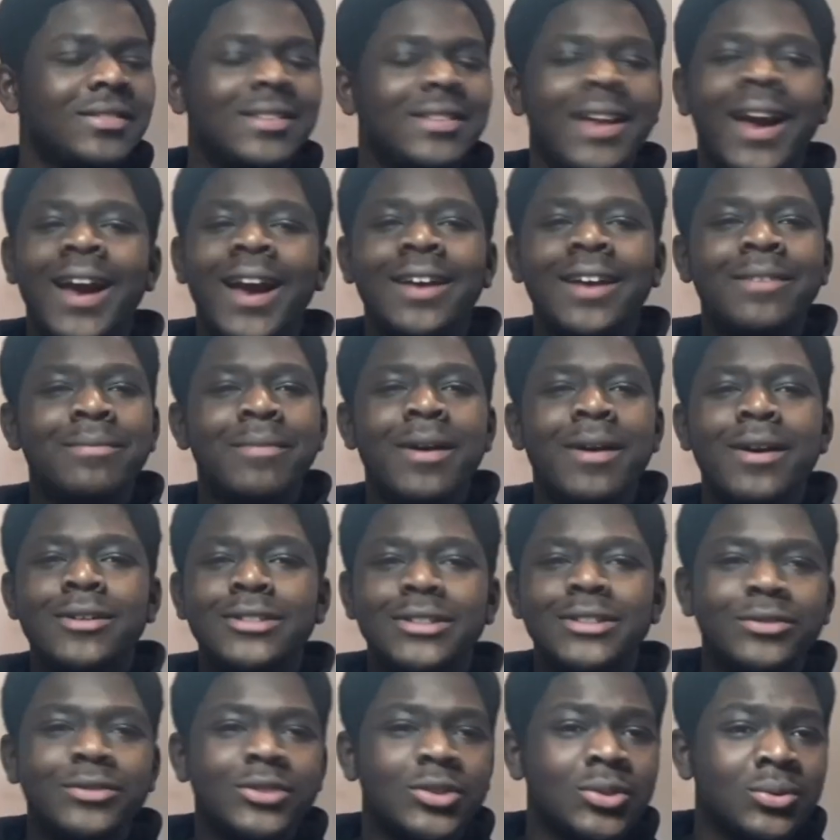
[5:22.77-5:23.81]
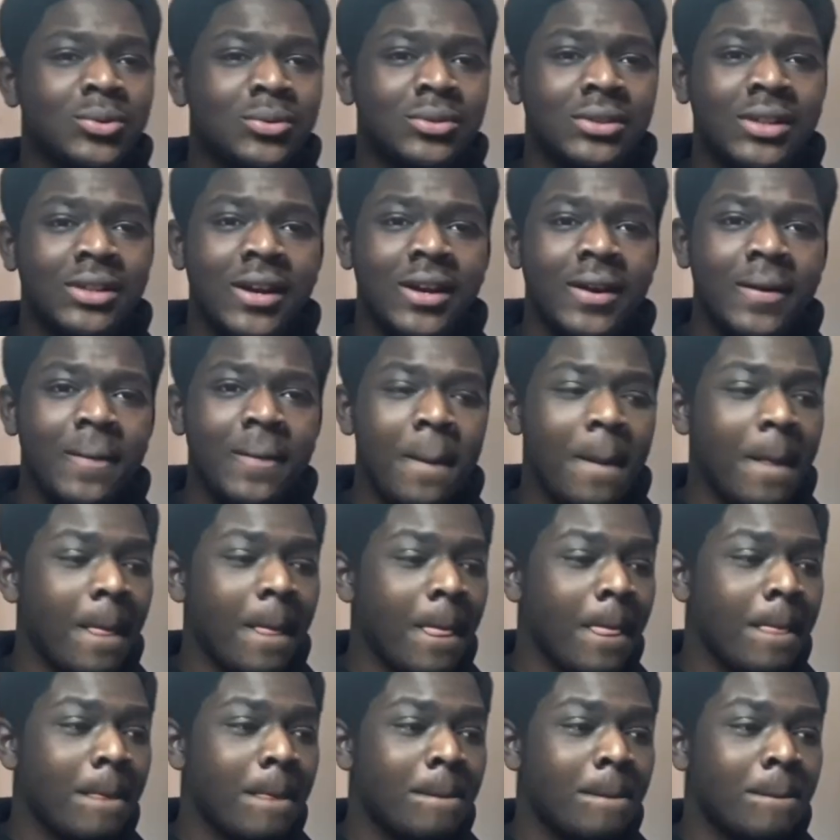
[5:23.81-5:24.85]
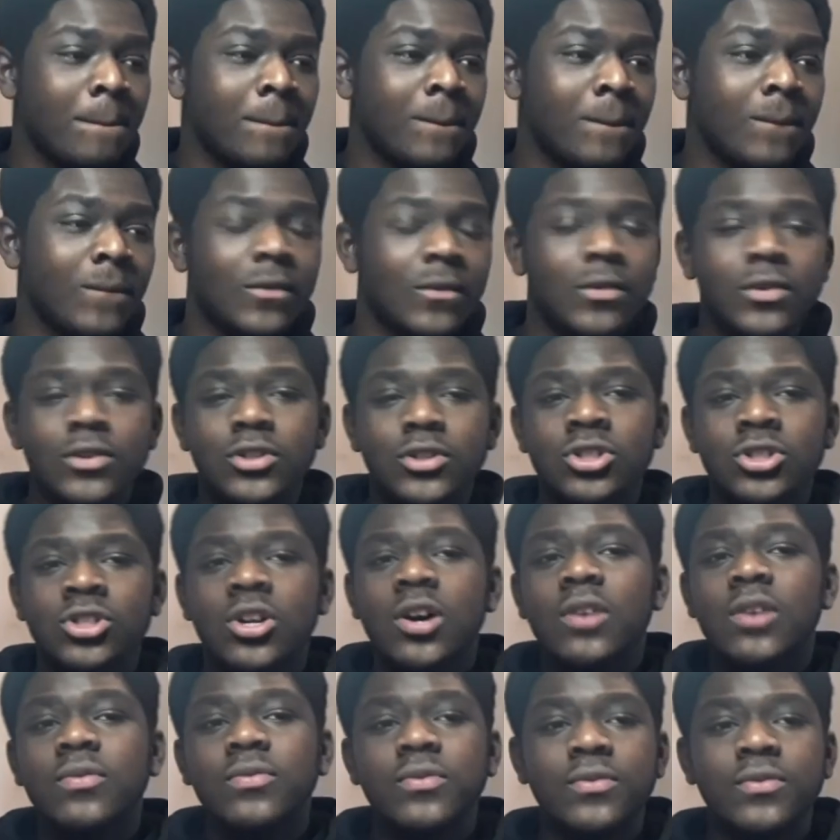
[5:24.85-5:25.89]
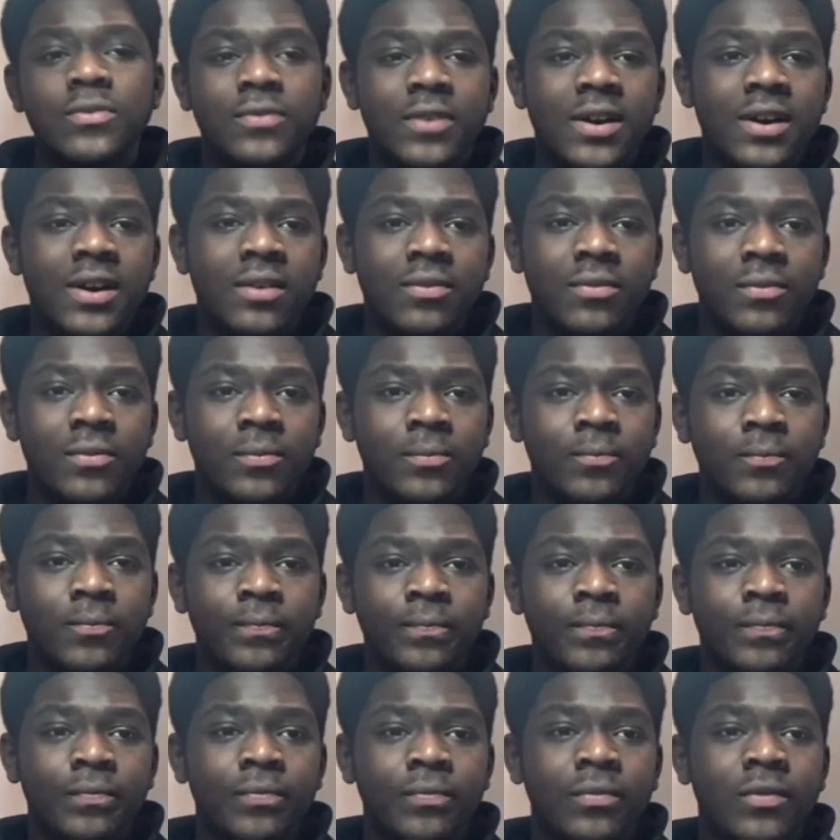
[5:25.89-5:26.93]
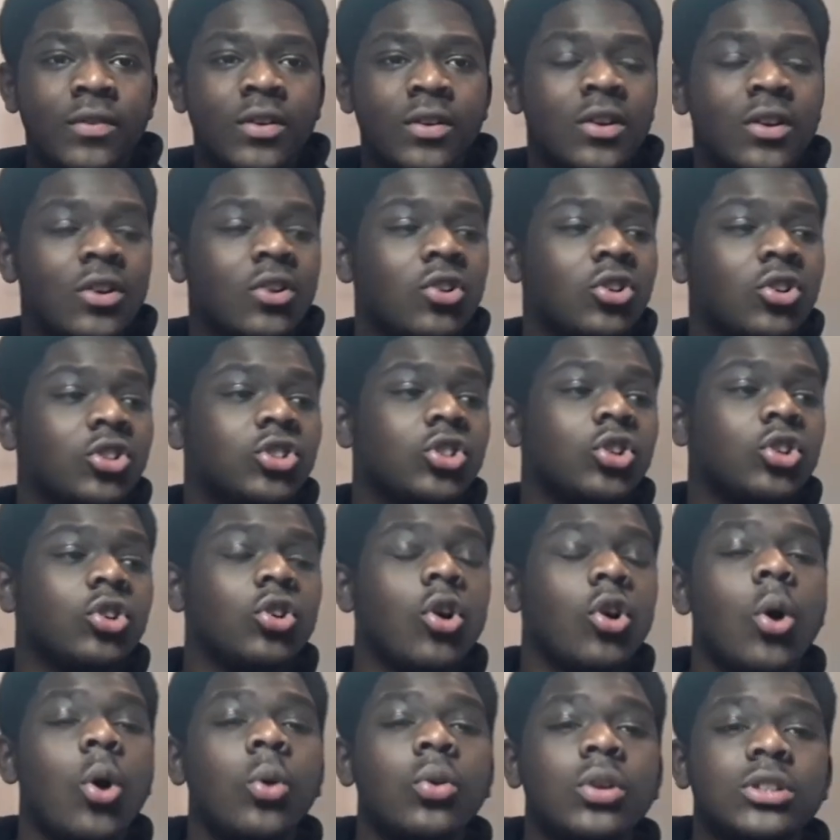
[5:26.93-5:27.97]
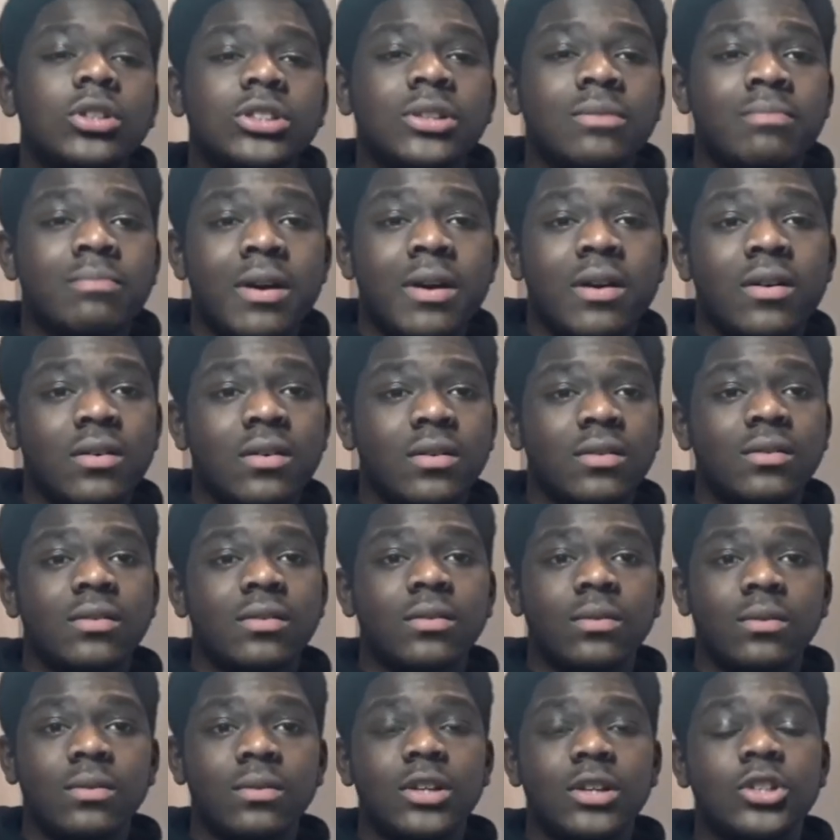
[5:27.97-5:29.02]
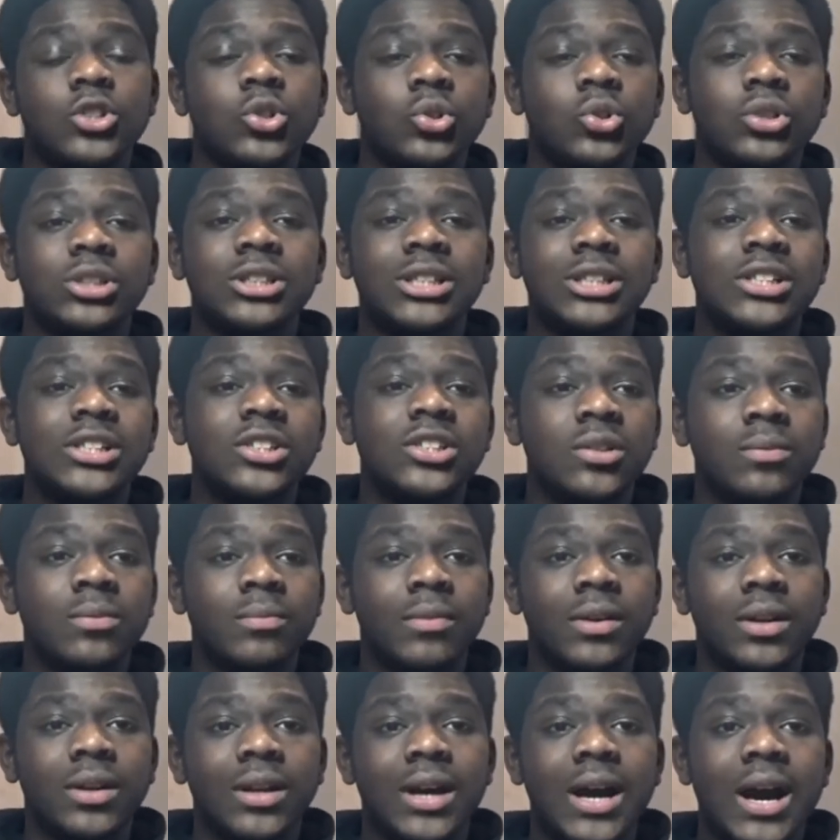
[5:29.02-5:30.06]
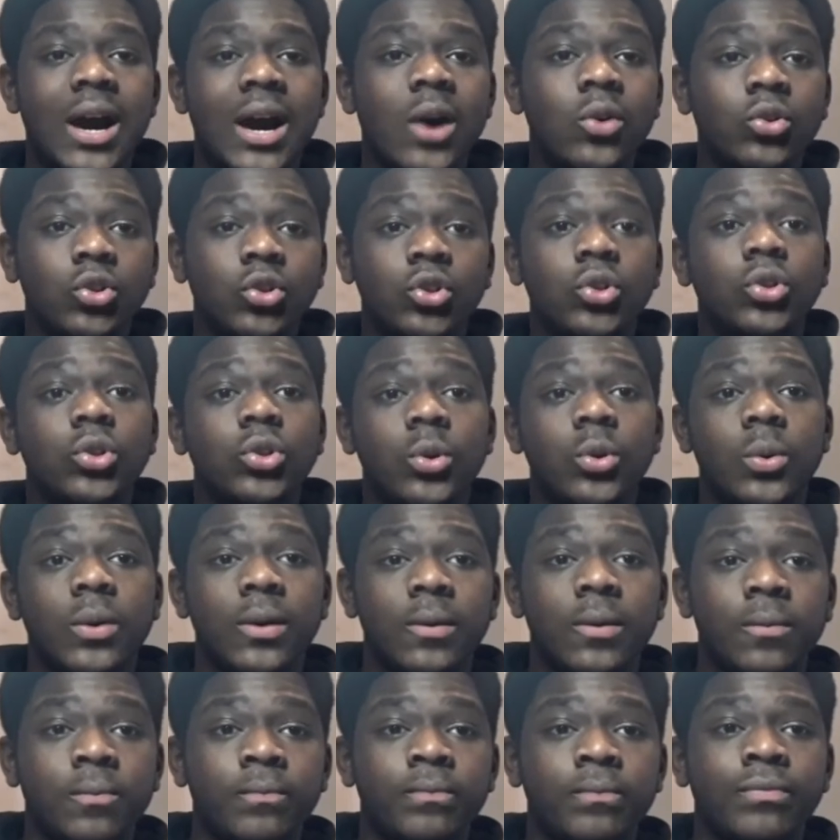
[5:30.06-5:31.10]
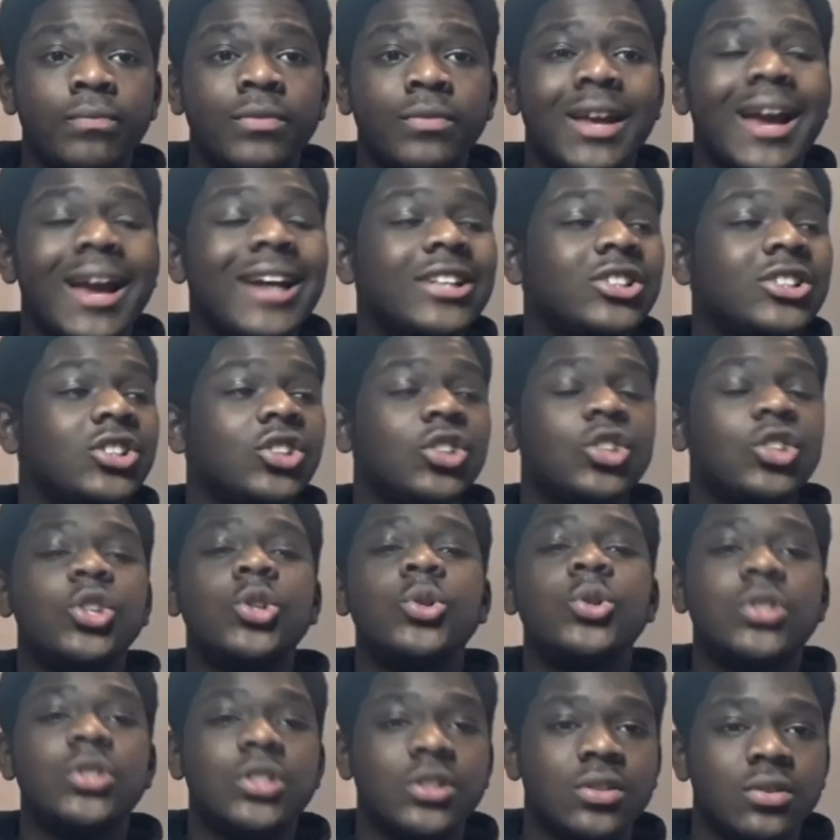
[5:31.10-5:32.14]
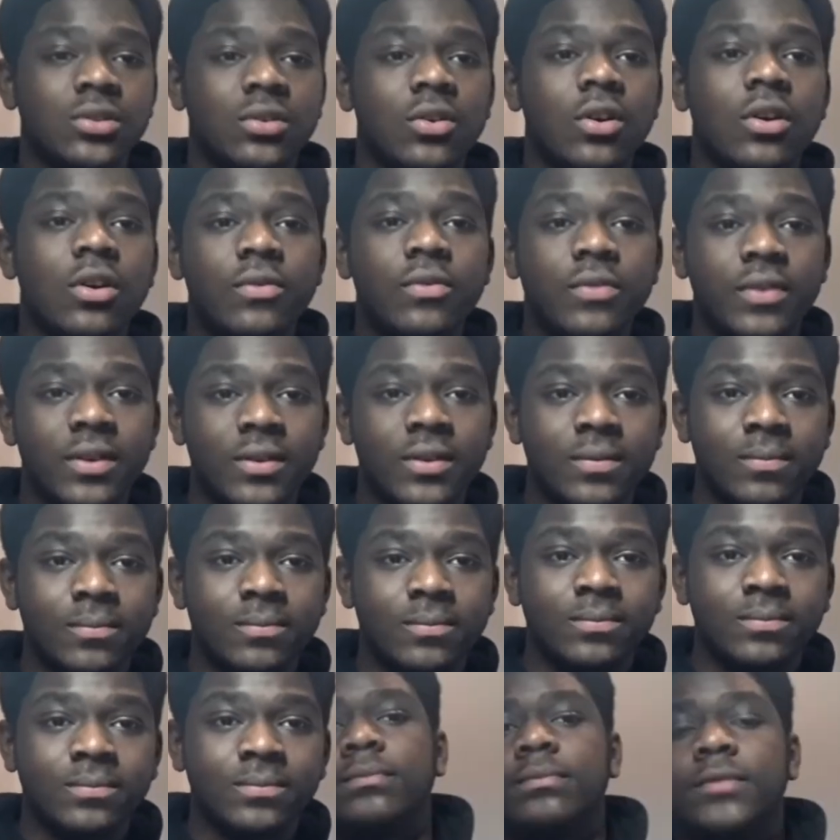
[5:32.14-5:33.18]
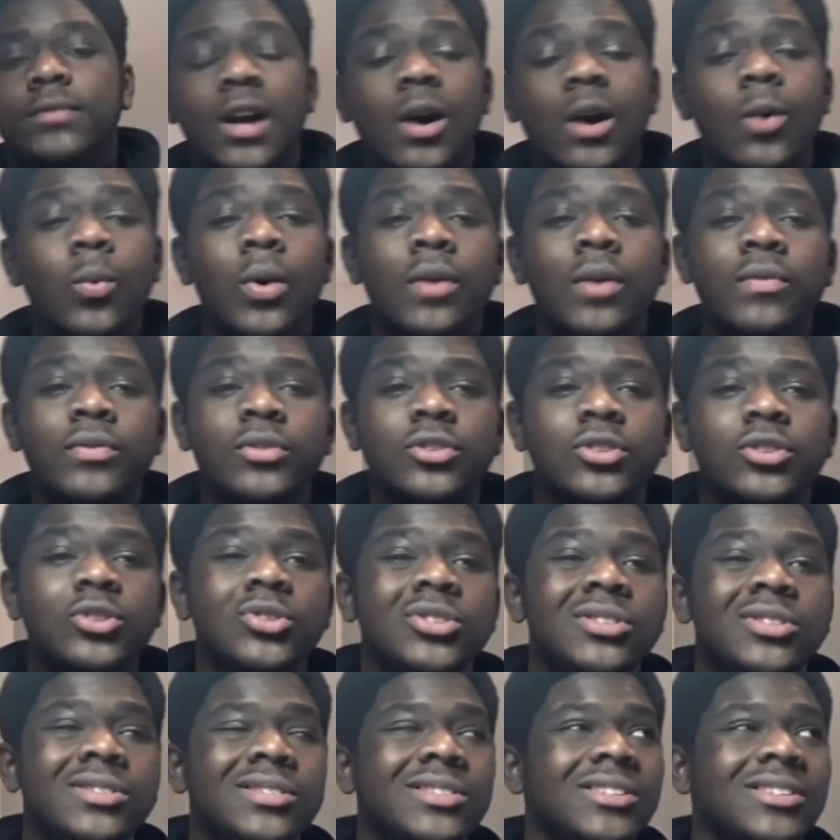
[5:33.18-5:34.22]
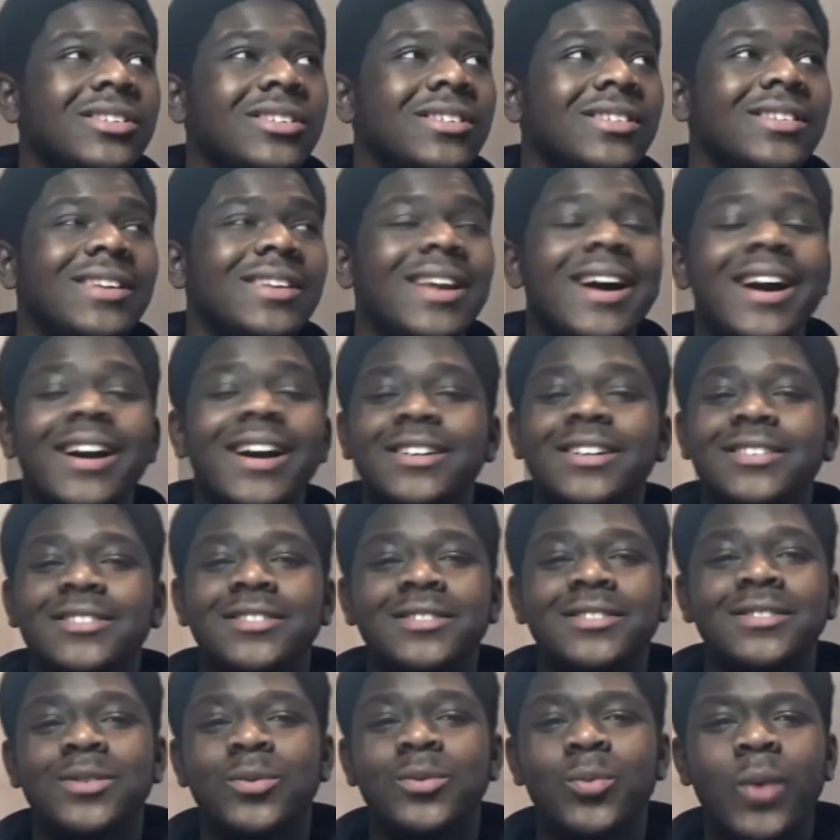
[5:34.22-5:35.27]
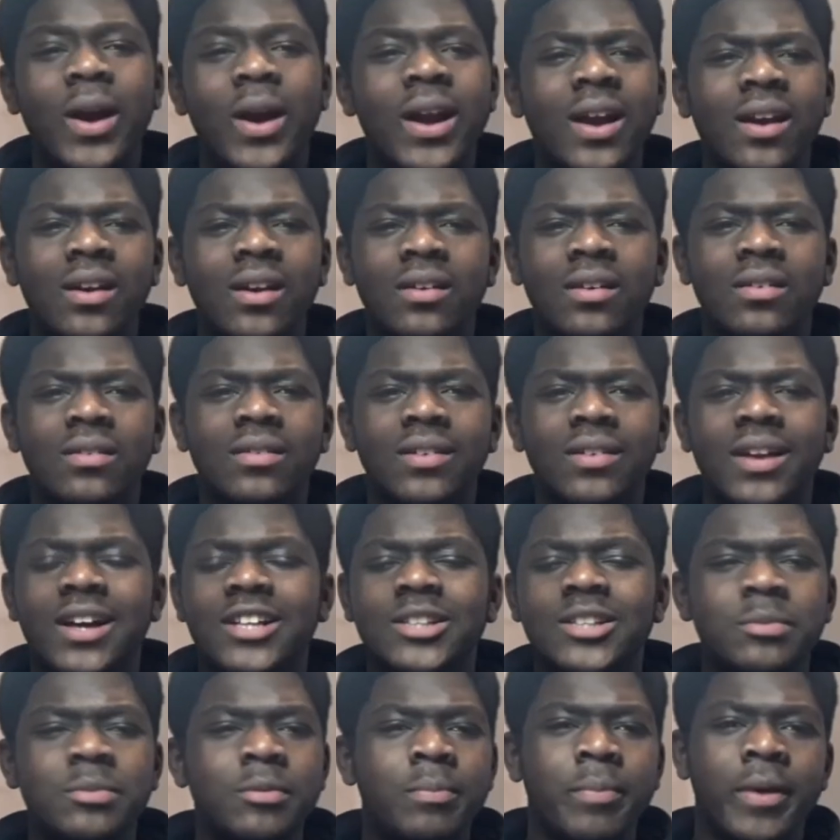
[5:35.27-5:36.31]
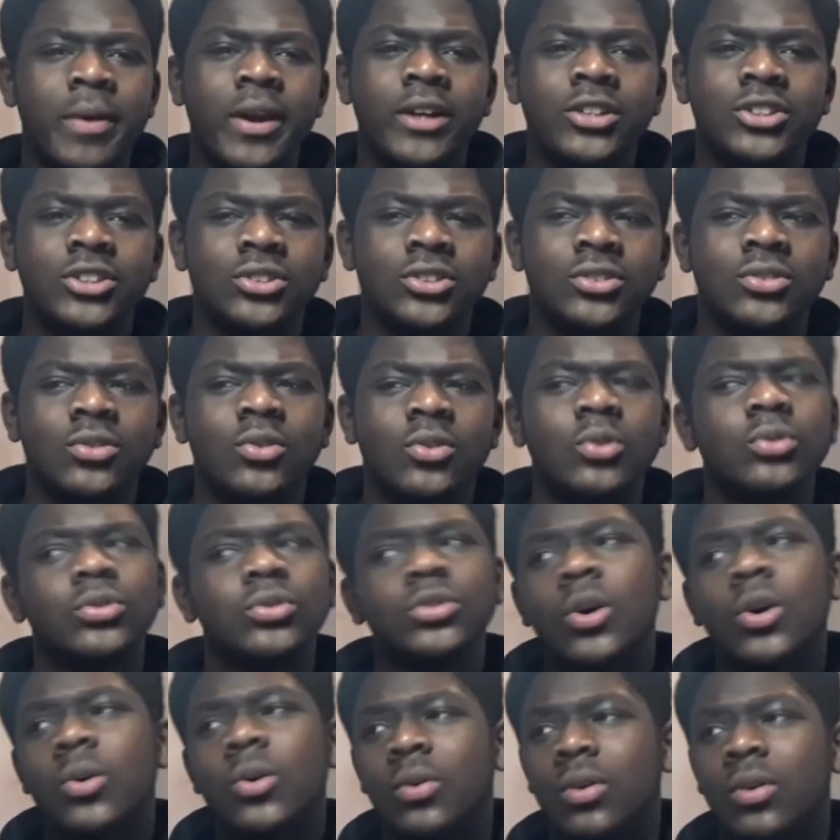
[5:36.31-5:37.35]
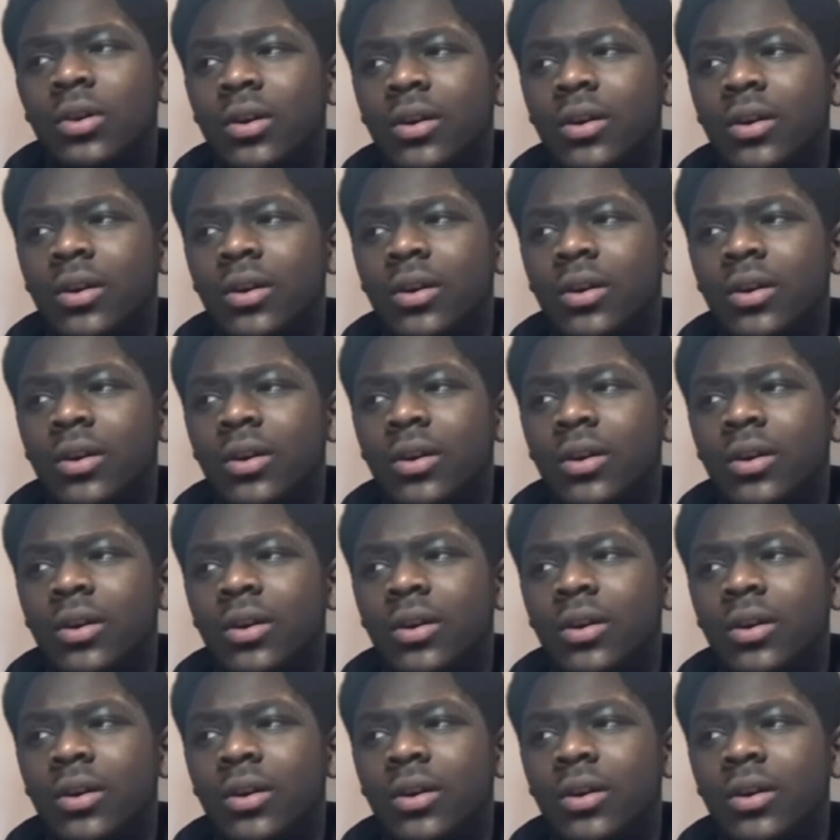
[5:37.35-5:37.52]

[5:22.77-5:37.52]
10 miles every single day, start off with 5. Because the goal doesn't matter, it's your system and how you do it, the execution of it. Now, whether you like to wait, like to be patient, or don't,